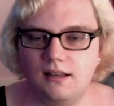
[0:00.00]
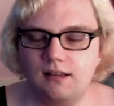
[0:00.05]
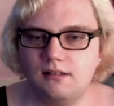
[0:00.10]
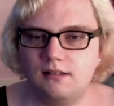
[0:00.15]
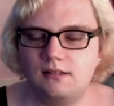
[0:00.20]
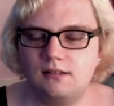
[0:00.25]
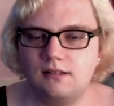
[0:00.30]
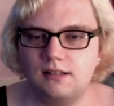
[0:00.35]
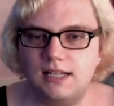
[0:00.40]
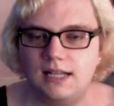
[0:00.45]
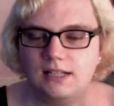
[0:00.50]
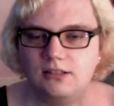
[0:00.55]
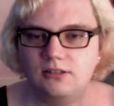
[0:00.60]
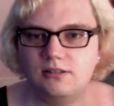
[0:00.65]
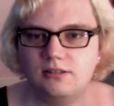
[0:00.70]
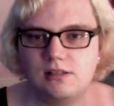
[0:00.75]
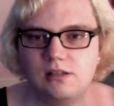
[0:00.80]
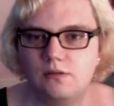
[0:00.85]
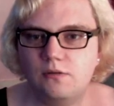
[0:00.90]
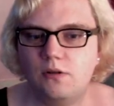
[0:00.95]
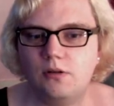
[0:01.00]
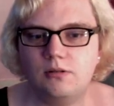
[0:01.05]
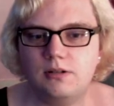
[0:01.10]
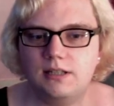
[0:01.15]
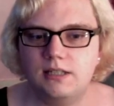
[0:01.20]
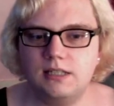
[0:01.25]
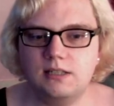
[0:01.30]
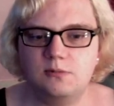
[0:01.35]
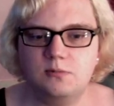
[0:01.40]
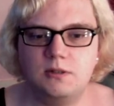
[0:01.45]
Oh, I just love holding
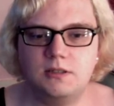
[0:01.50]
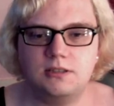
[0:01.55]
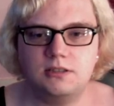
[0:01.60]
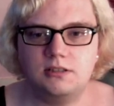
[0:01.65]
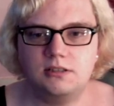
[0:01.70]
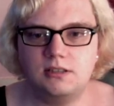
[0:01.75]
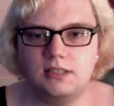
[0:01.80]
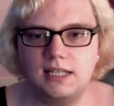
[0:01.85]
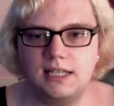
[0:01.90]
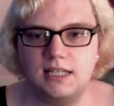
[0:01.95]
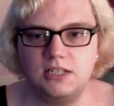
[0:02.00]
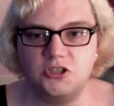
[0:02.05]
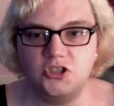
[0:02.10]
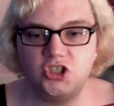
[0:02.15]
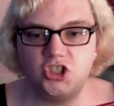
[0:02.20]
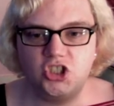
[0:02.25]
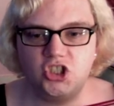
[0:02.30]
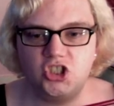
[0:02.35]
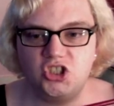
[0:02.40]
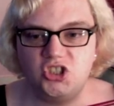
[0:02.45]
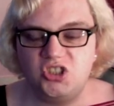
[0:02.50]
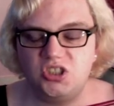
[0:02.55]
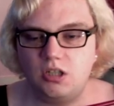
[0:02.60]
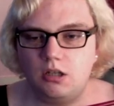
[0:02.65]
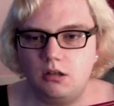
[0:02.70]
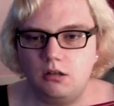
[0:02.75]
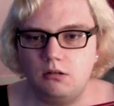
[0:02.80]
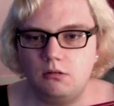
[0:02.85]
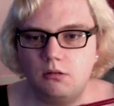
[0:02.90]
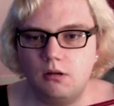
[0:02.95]
this wand. It's just
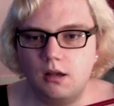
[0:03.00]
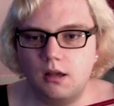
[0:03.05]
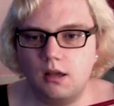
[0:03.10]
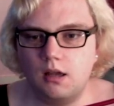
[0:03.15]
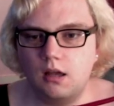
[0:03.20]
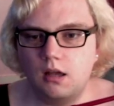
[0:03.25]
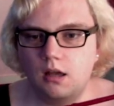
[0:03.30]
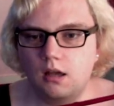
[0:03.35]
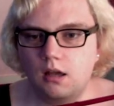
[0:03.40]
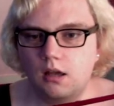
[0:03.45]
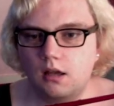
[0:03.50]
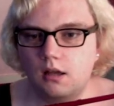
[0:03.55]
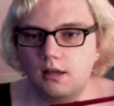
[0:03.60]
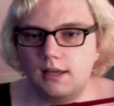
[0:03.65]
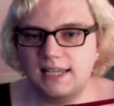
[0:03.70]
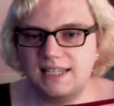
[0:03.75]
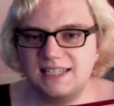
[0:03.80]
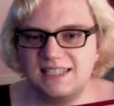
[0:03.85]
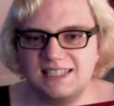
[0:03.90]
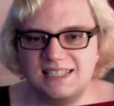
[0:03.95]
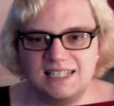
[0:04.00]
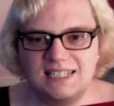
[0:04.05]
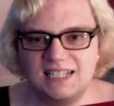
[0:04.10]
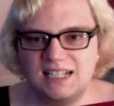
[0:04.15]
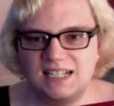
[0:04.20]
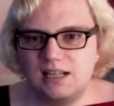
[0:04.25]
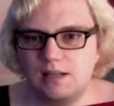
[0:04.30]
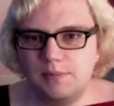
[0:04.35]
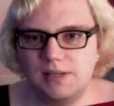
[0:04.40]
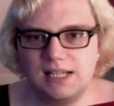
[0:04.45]
so
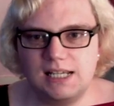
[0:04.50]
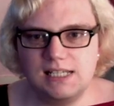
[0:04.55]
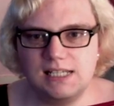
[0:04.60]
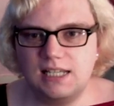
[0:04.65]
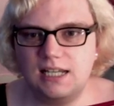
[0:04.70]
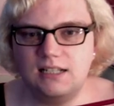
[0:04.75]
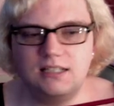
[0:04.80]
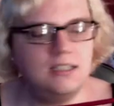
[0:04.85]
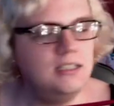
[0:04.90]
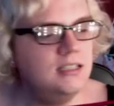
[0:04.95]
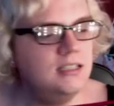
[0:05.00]
aesthetically pleasing.